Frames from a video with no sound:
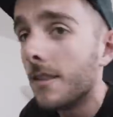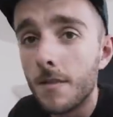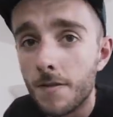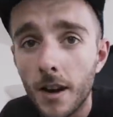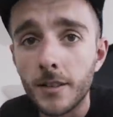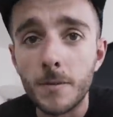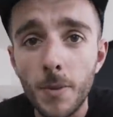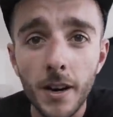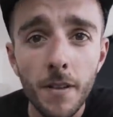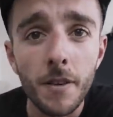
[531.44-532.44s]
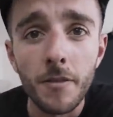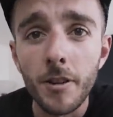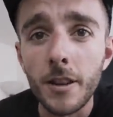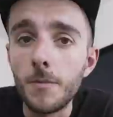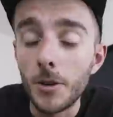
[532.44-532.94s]
the fastest bike I've ever
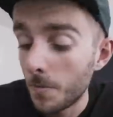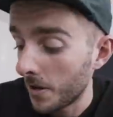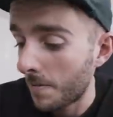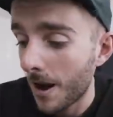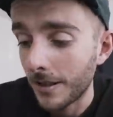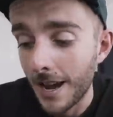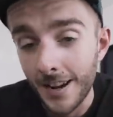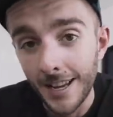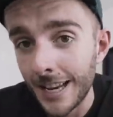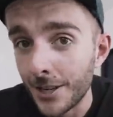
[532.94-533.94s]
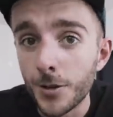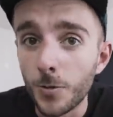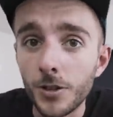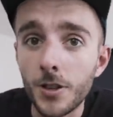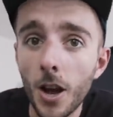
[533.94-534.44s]
ridden. When you put the power down, it just
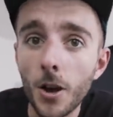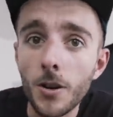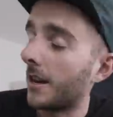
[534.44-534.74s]
wants to go.